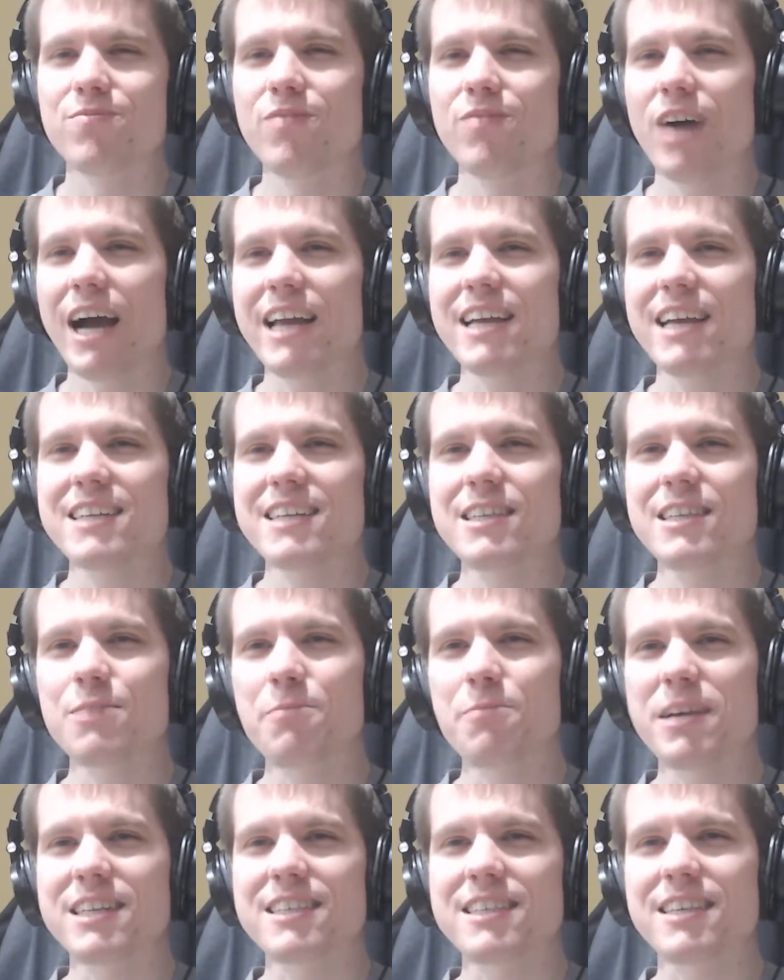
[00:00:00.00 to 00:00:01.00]
I guess it
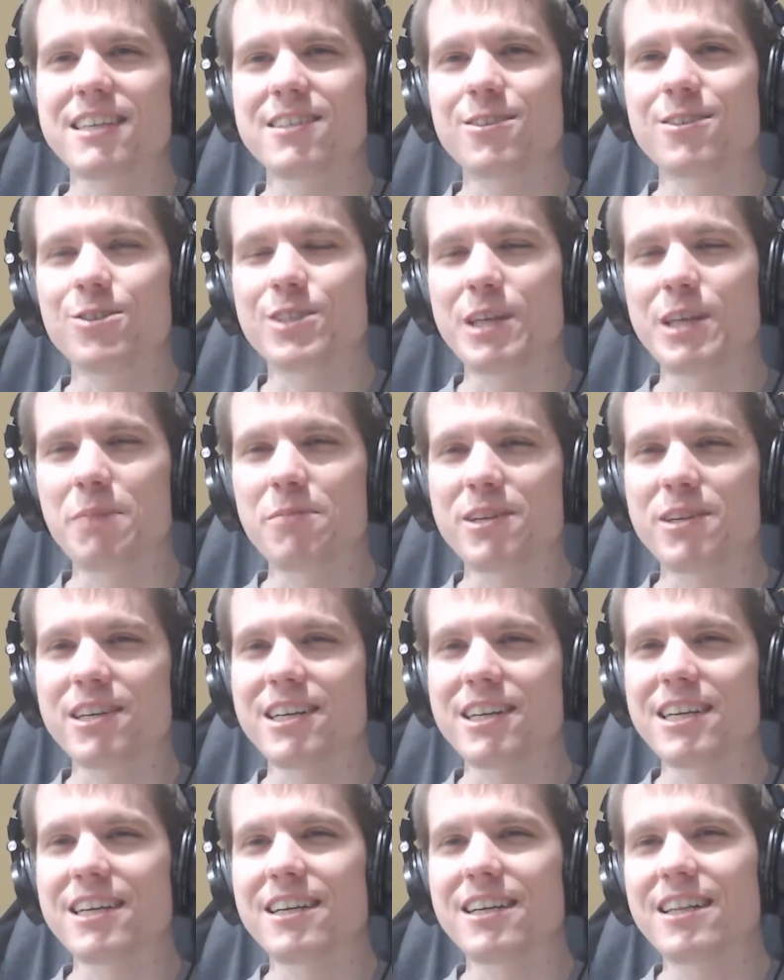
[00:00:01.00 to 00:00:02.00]
makes sense to some
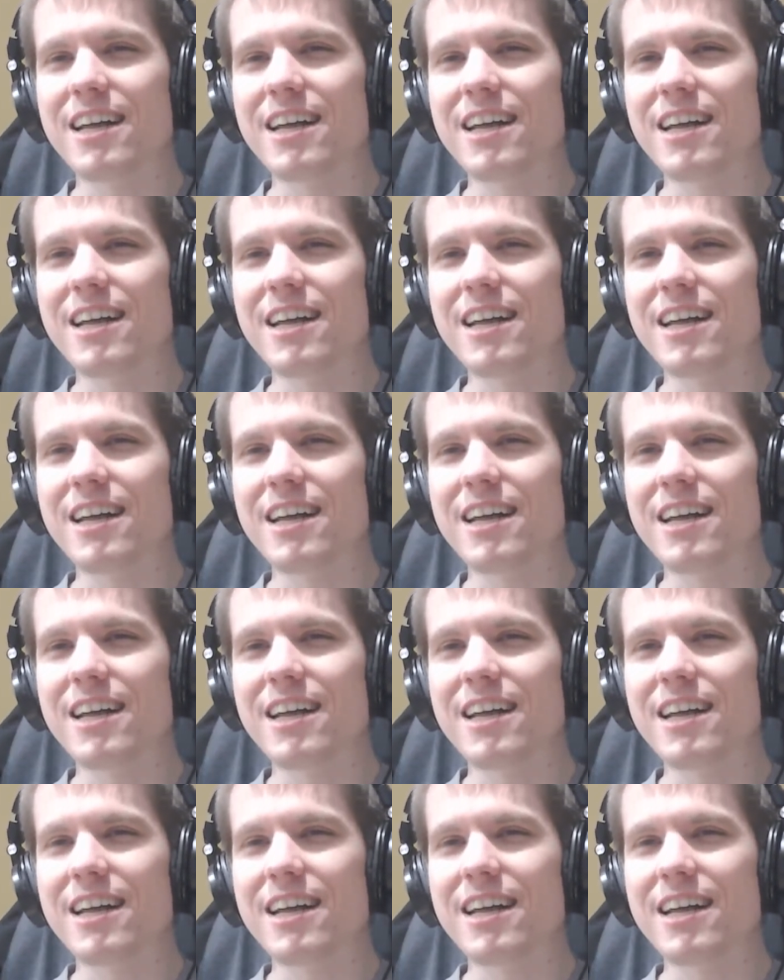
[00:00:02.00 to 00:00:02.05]
degree,